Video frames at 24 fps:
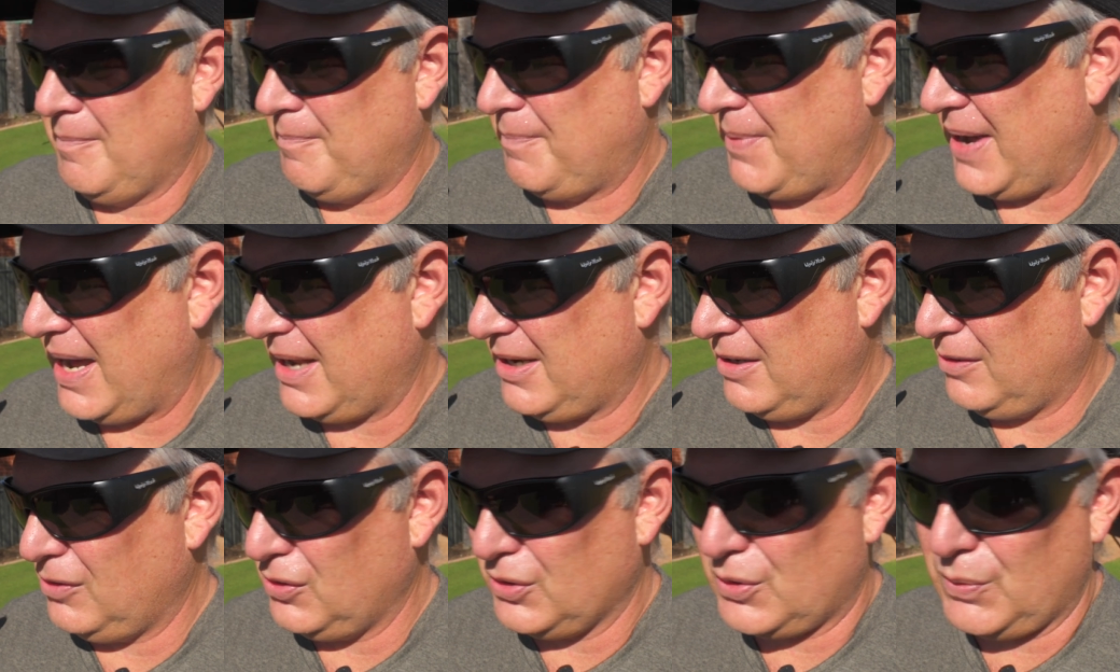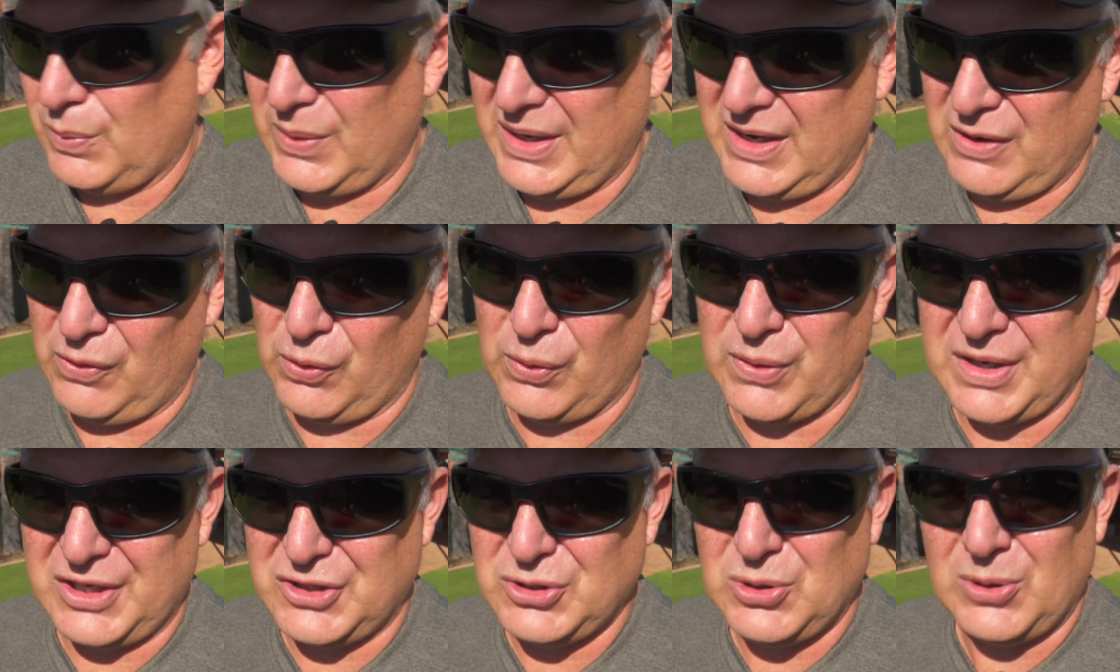But look, we're
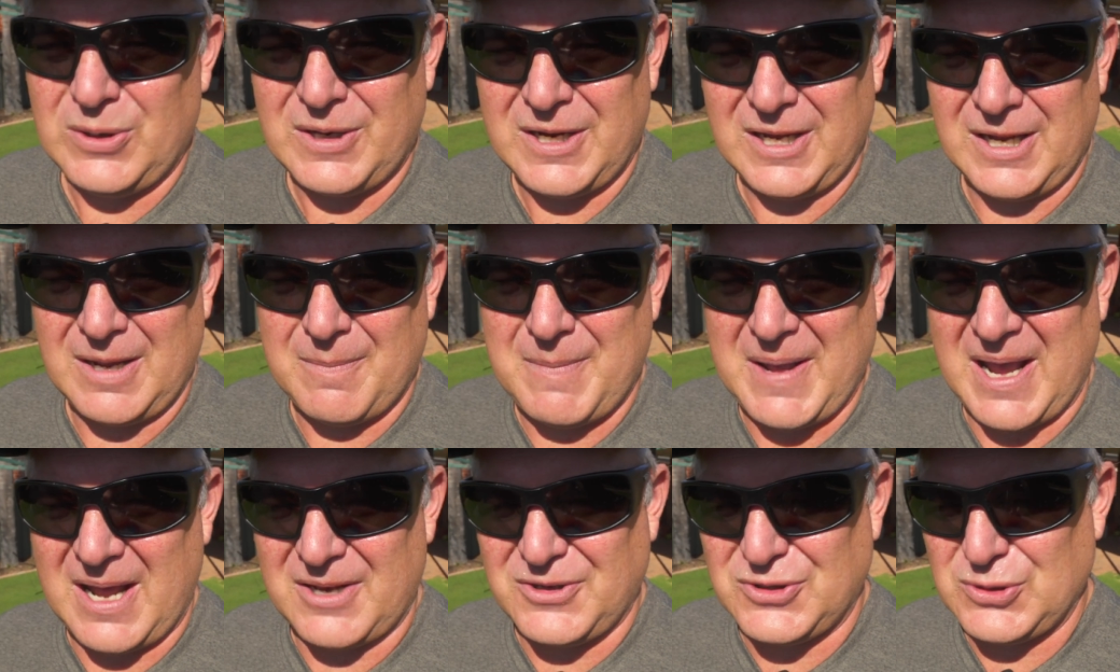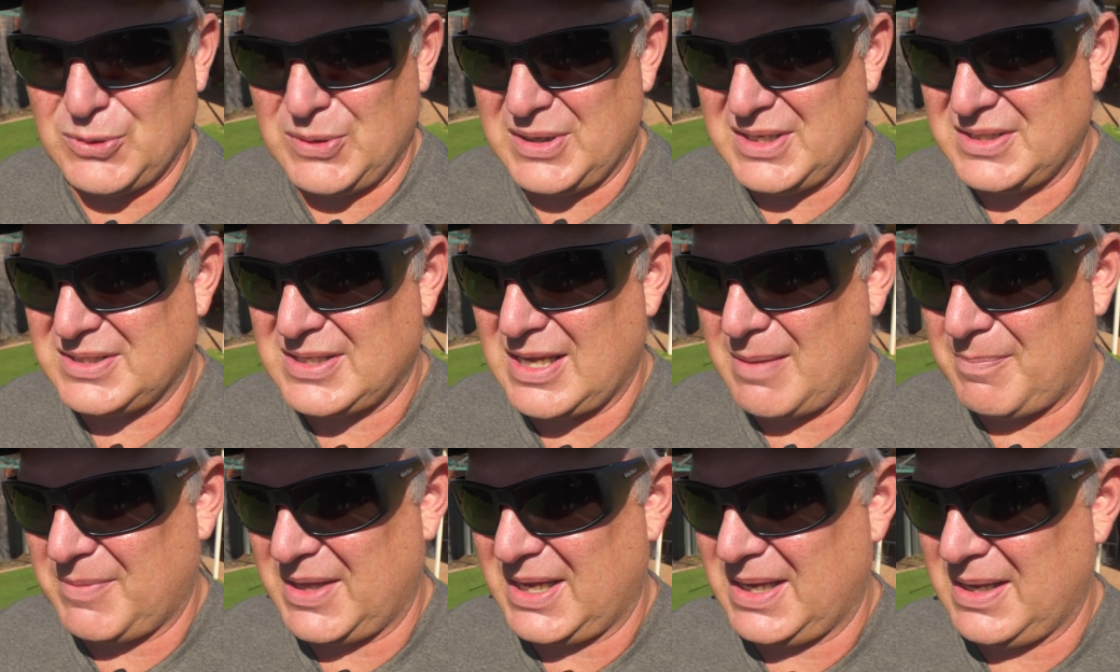already talking about doing
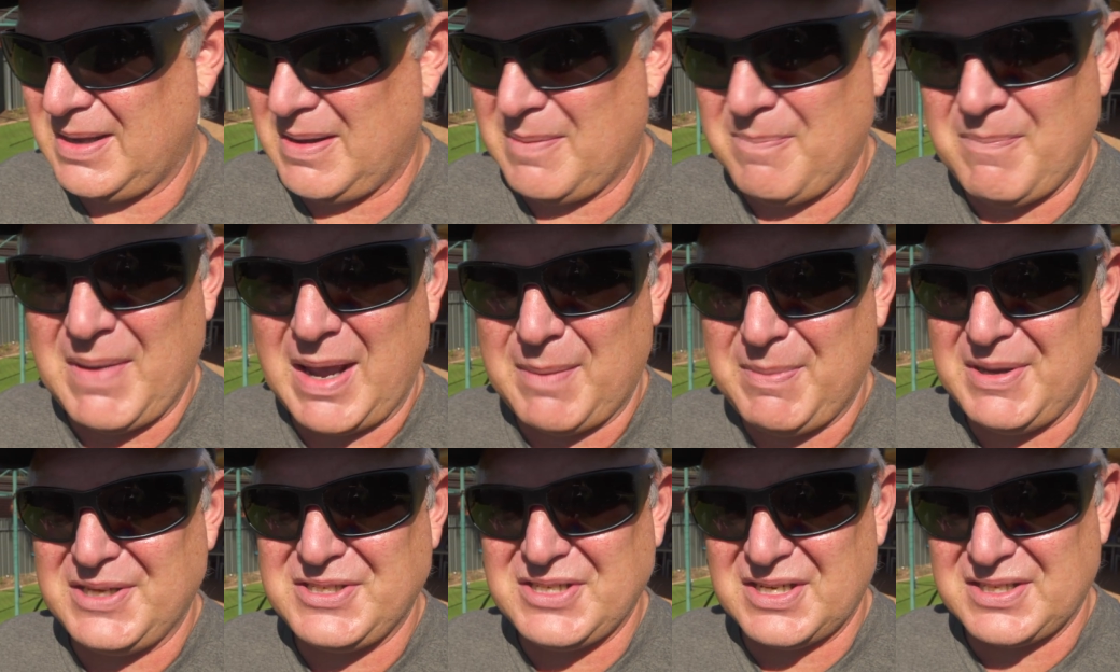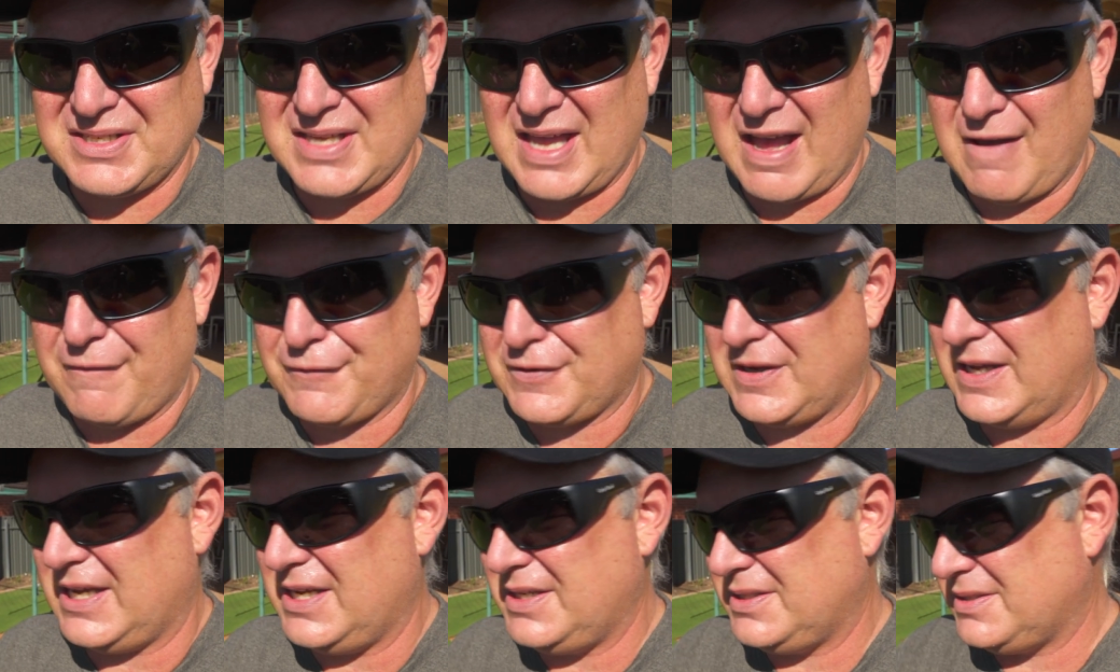something maybe just
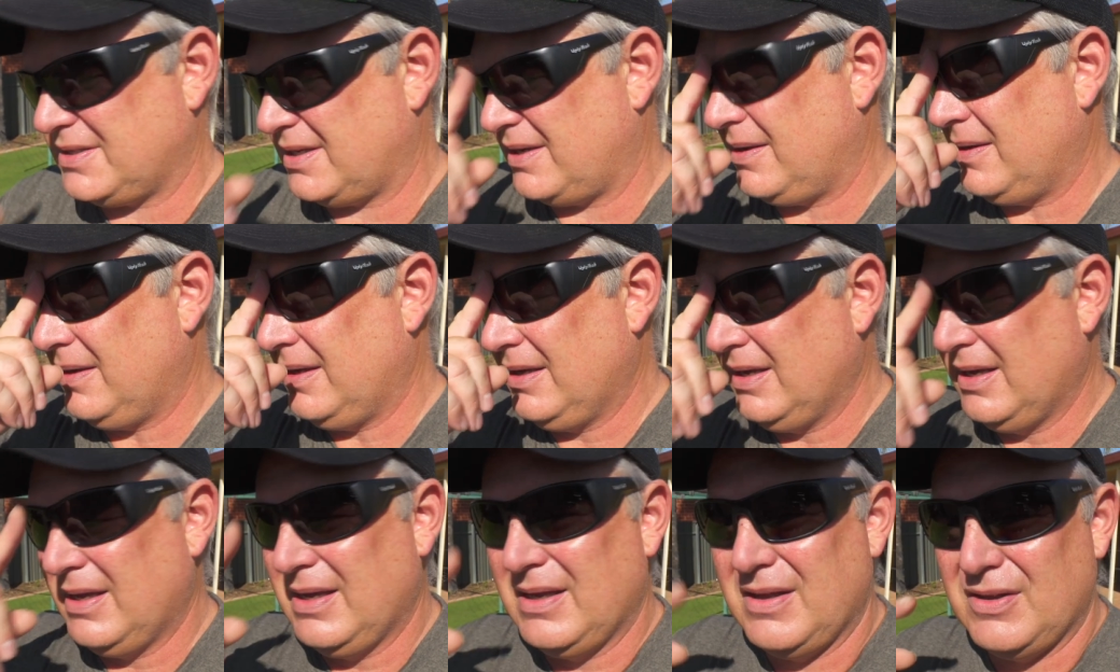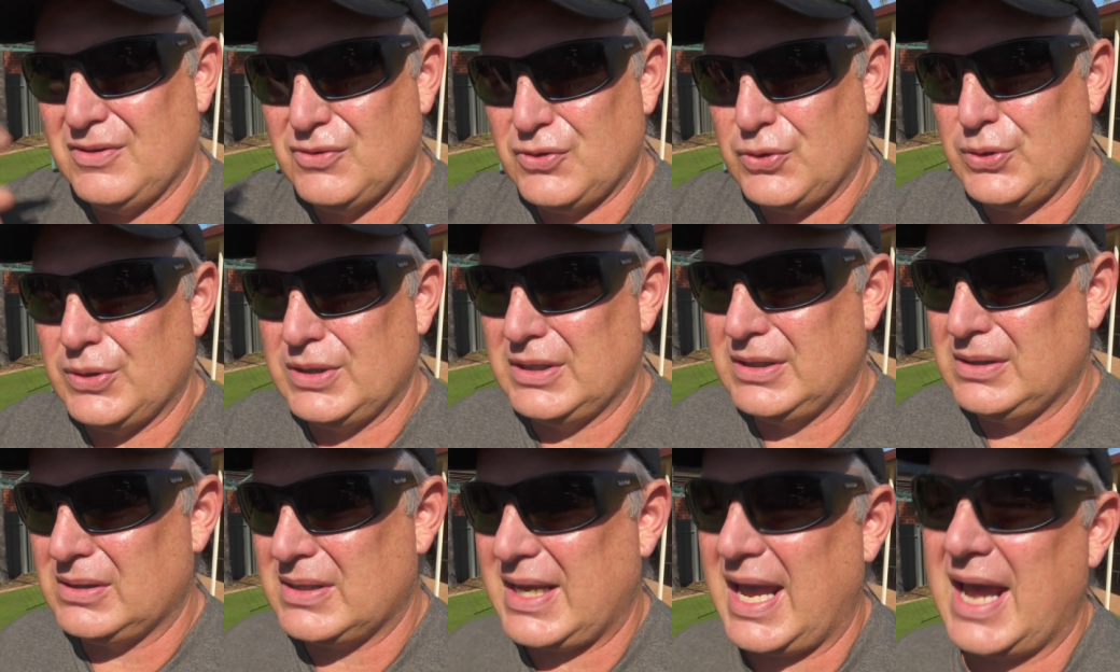after Easter. Good
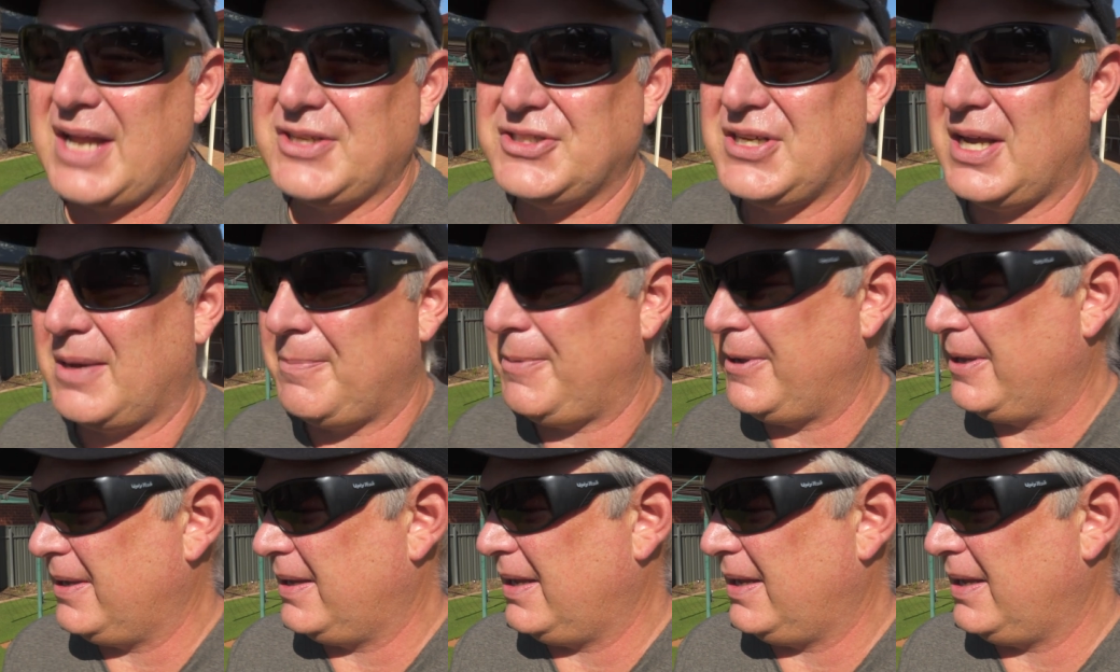little catch up.